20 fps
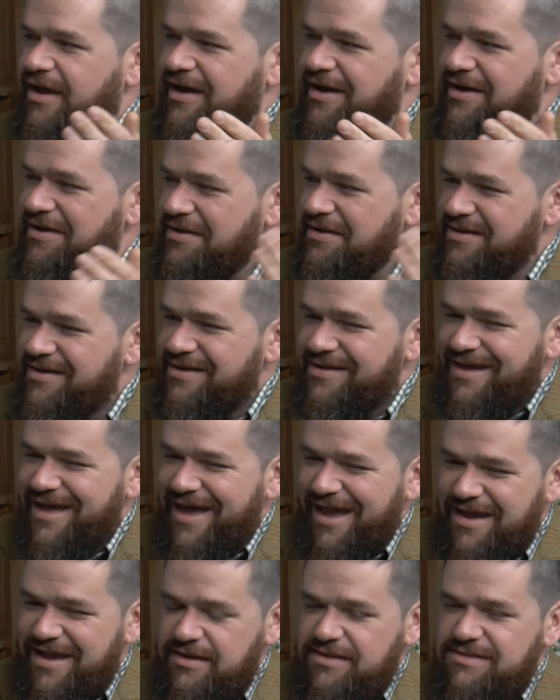Uh, right.
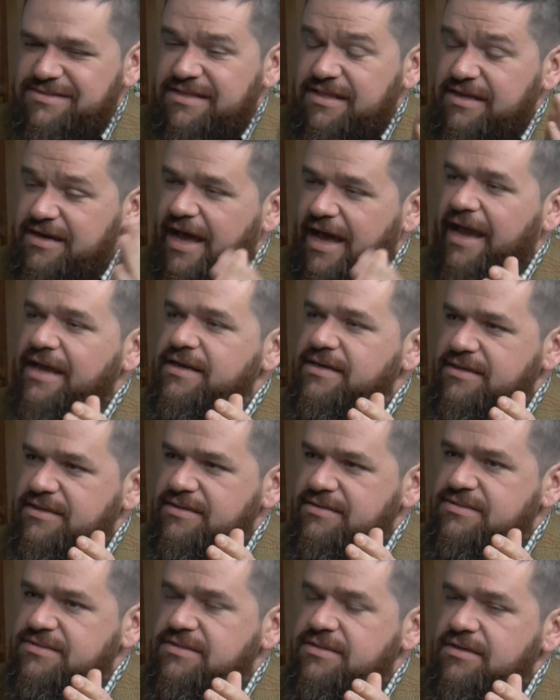80s and the
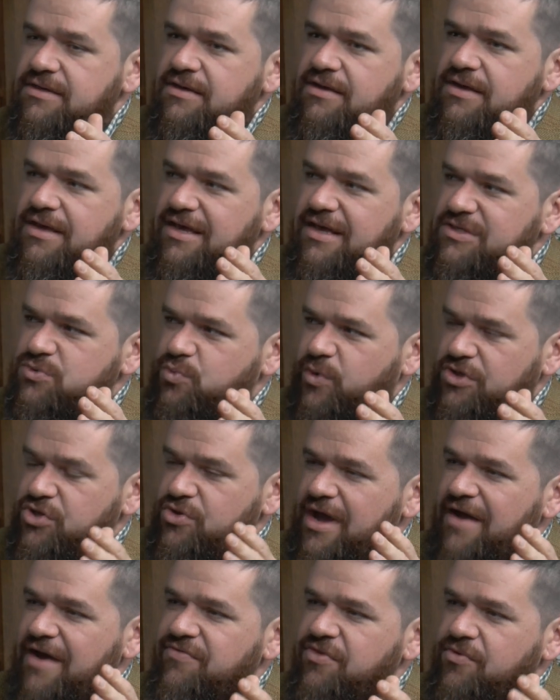90s is
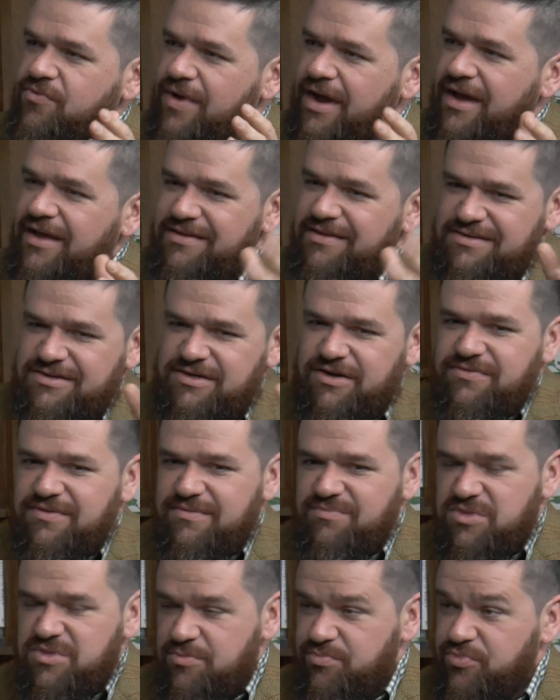you have the uh, you know
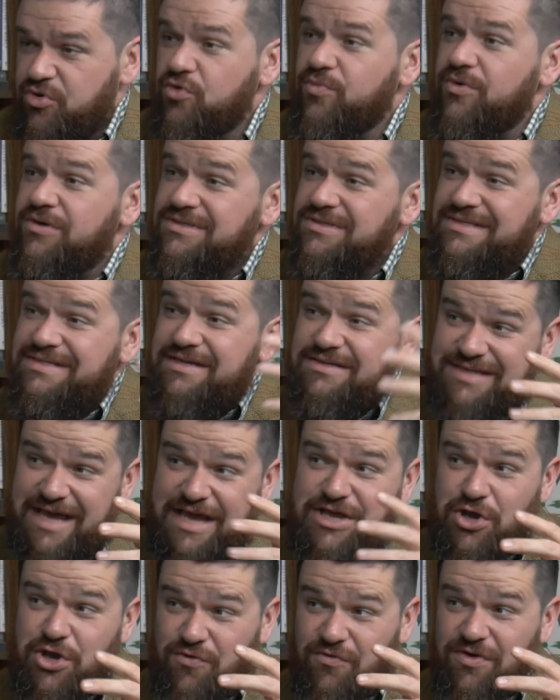the, the boomers
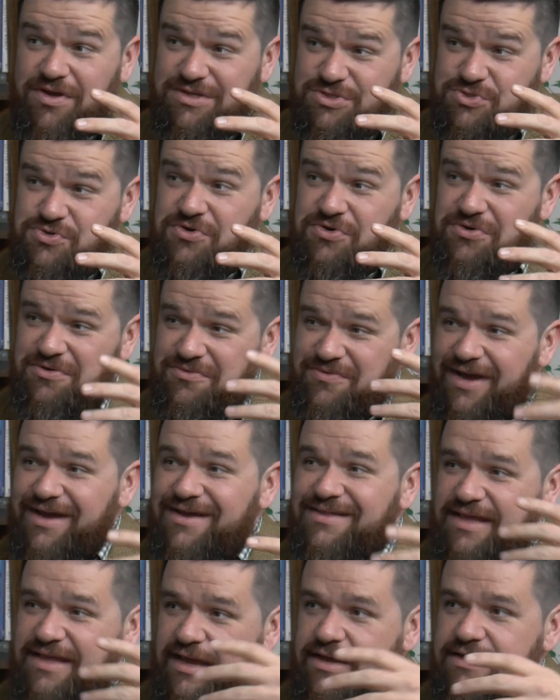take over control
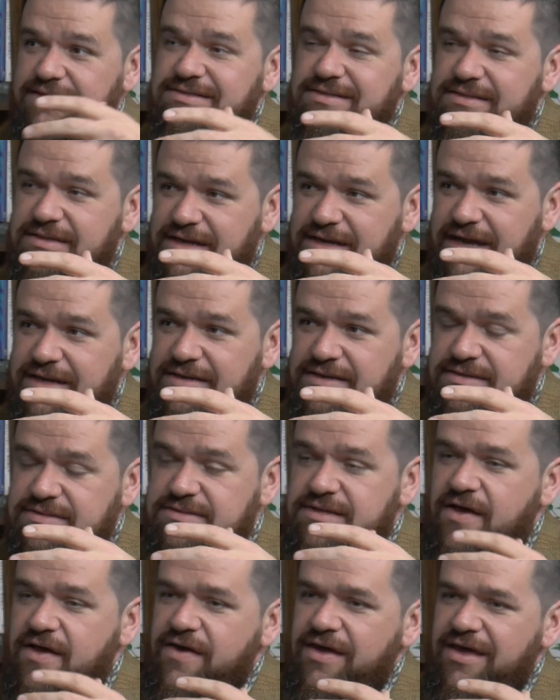right in the 80s and the
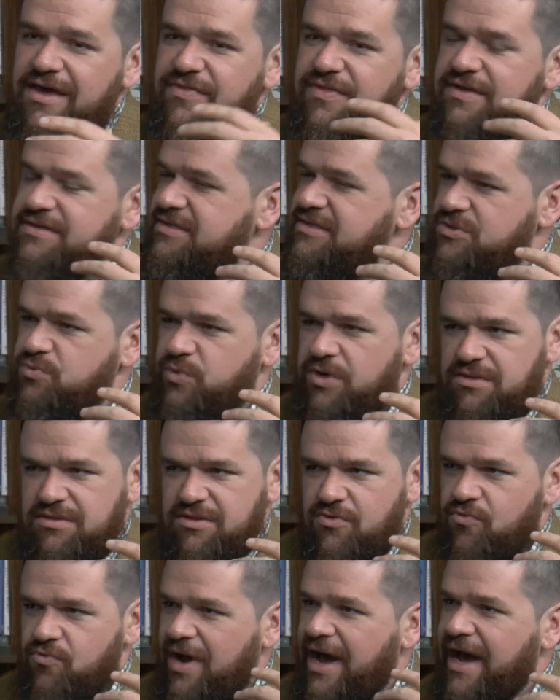90s and this is
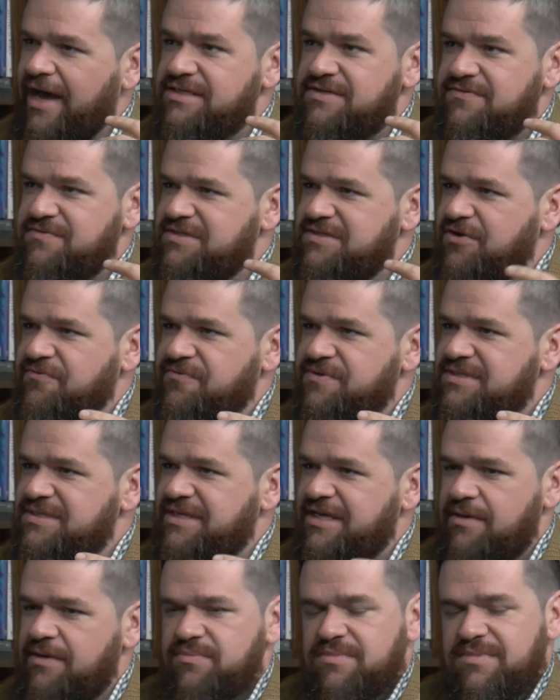when the rise of
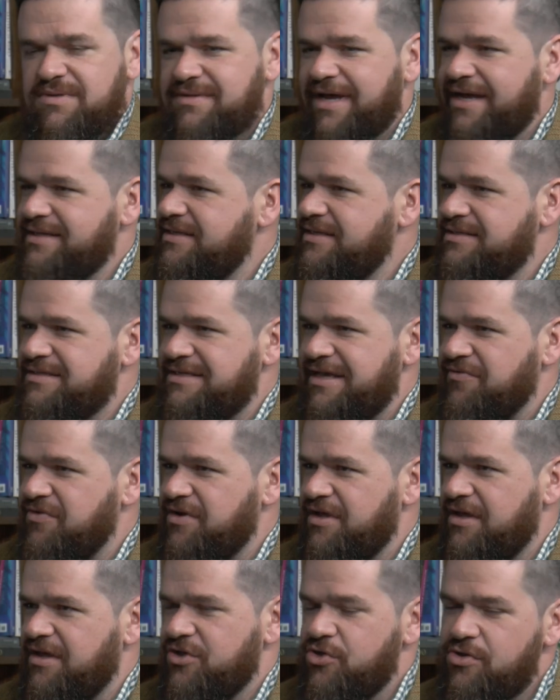self-esteem
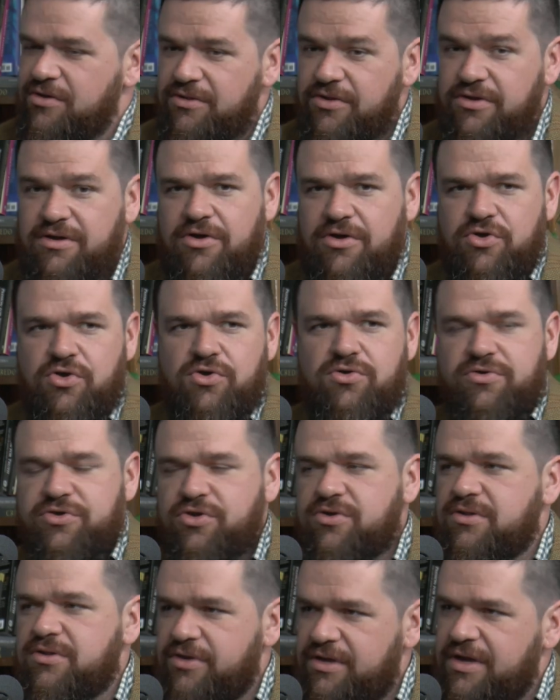1970 and you can look on google
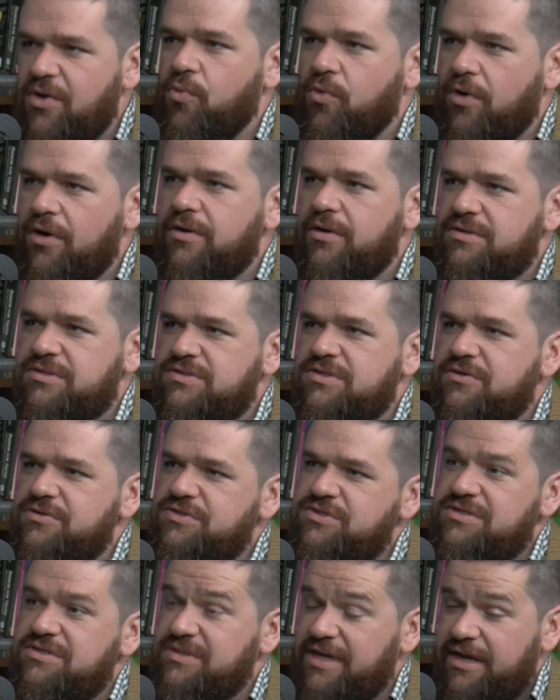you can look at word
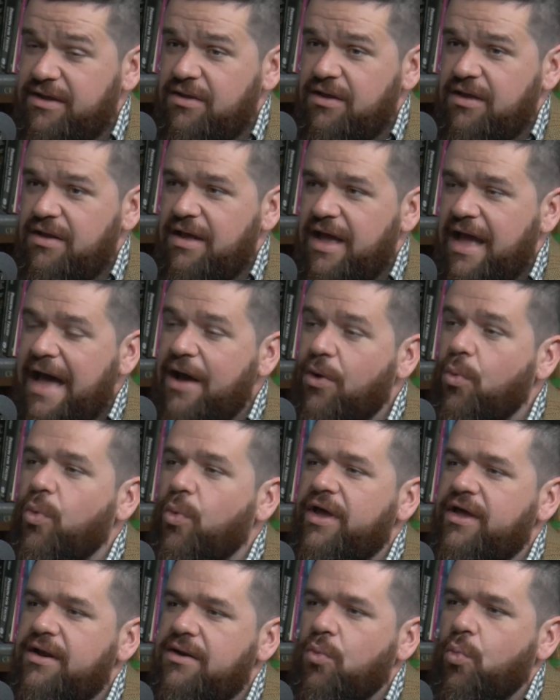searches like oh yeah how,
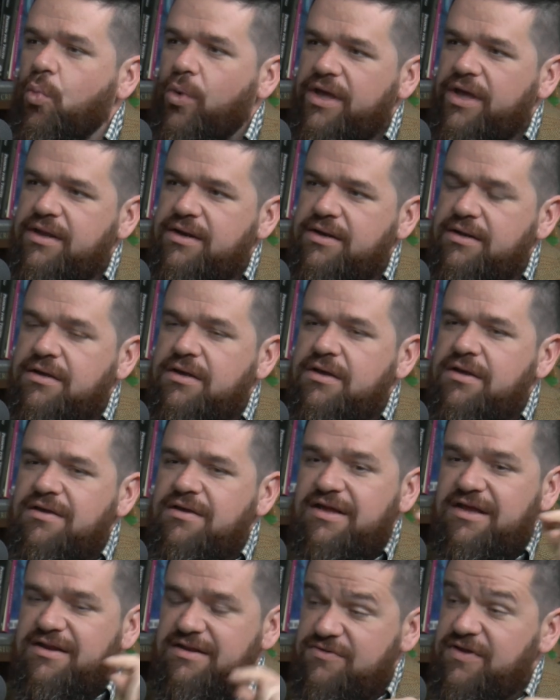when that. when
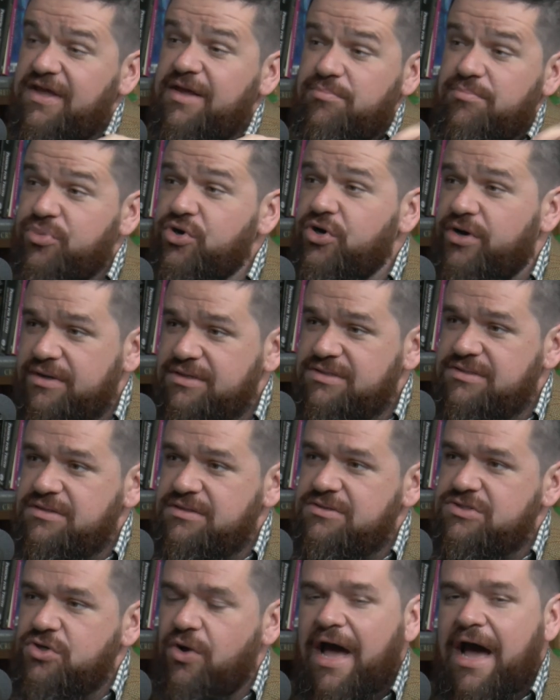in, in
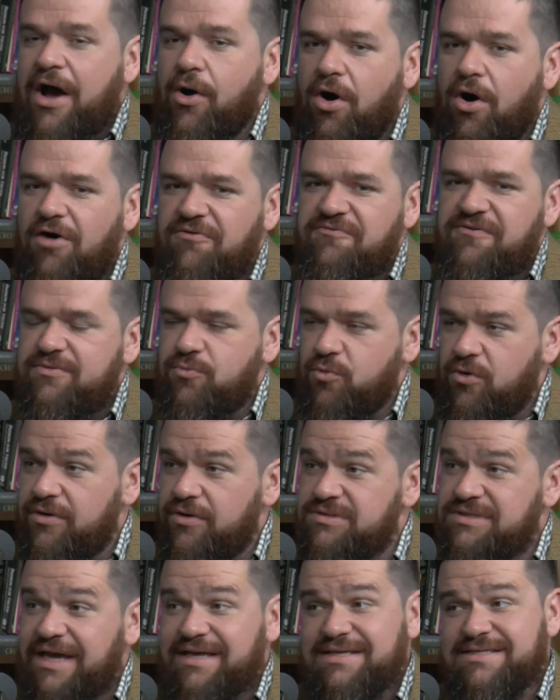books so how often
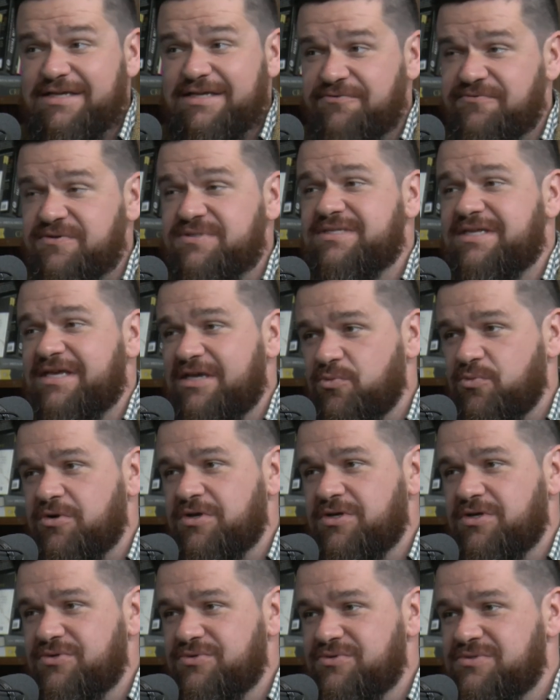words like self-esteem
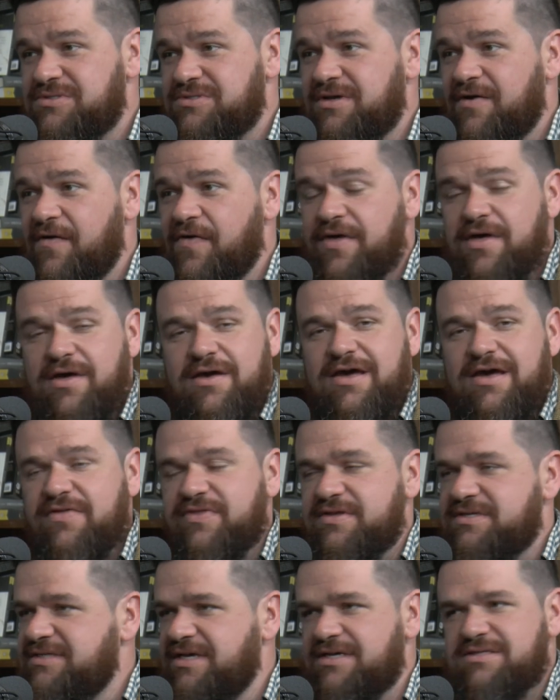were used oh, yeah.
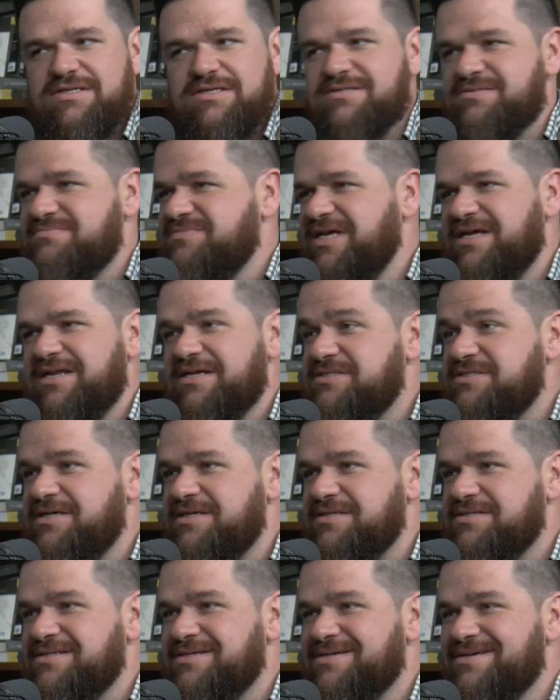in the 60s didn't
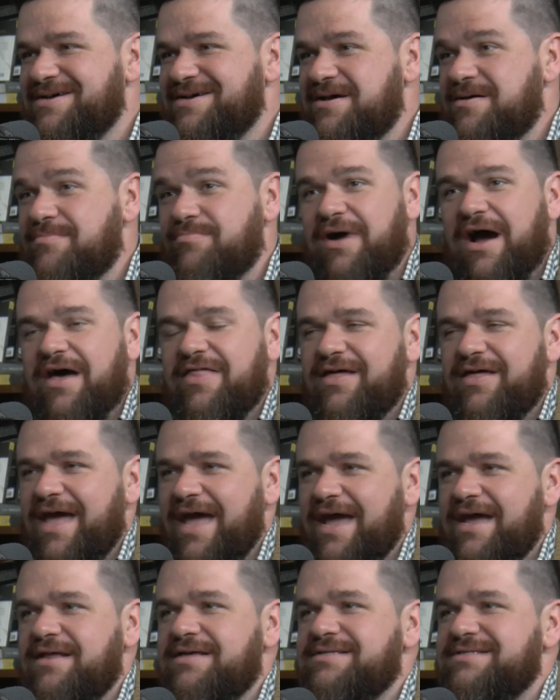exist by the
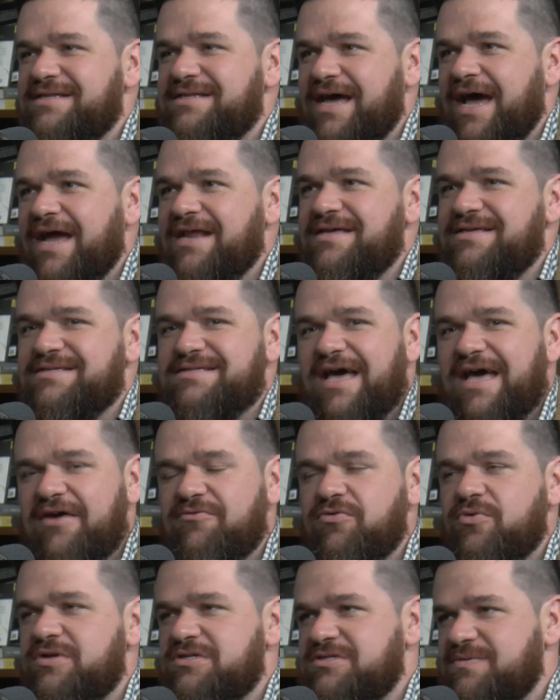80s and 90s,
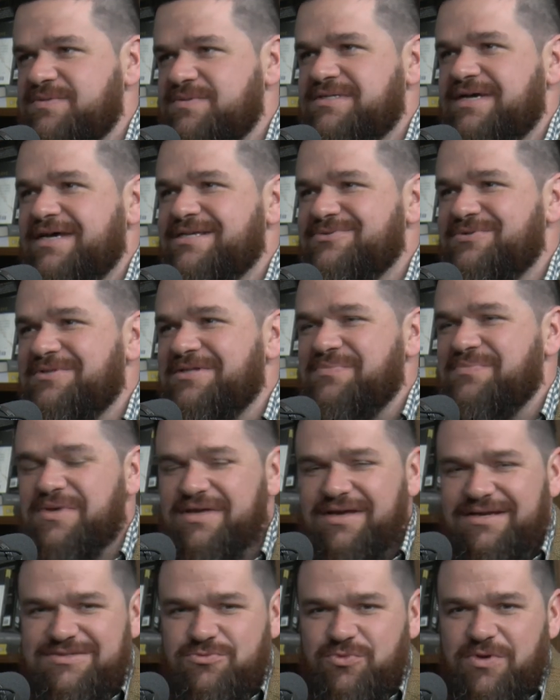everyone is obsessed with it
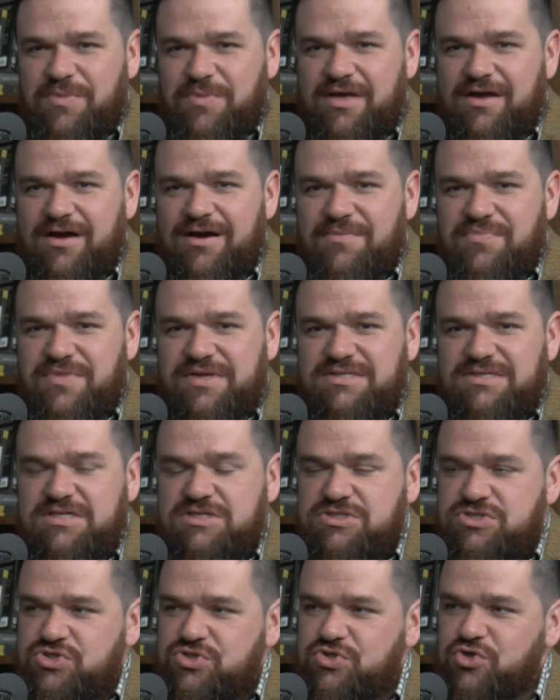because we become this
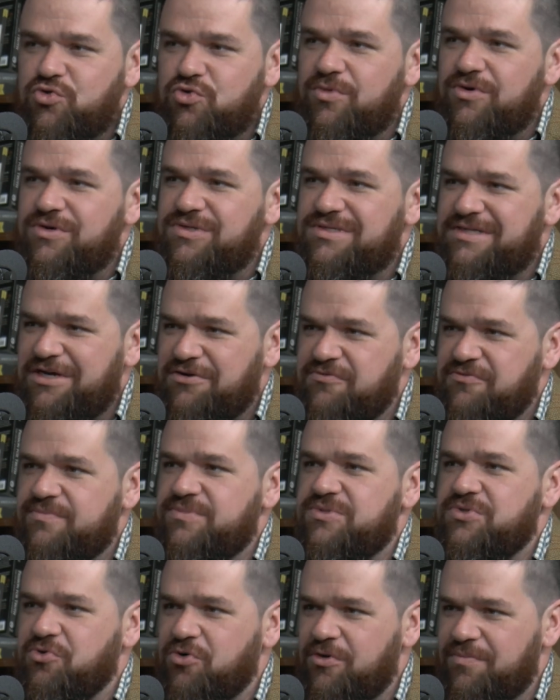consumer, self
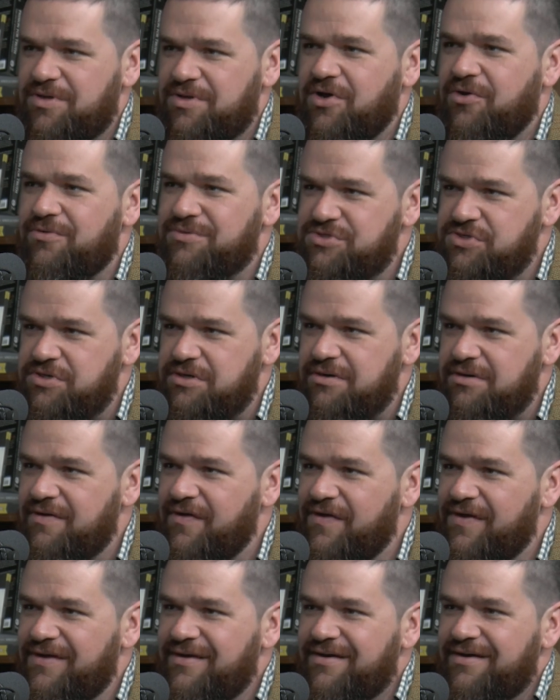absorbed culture.
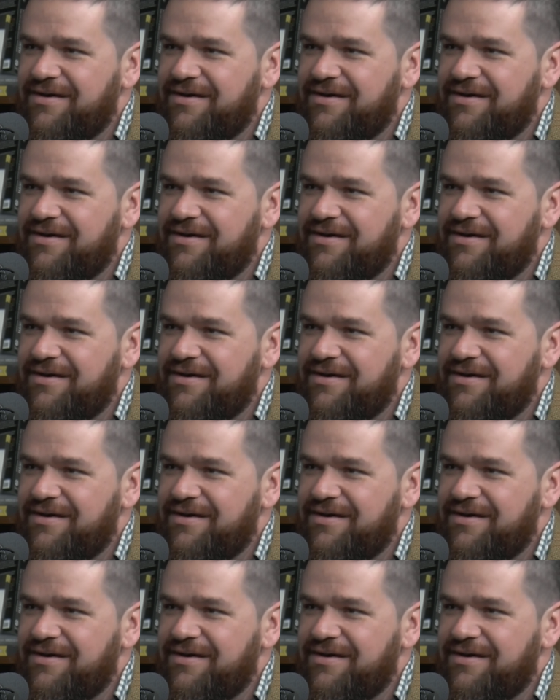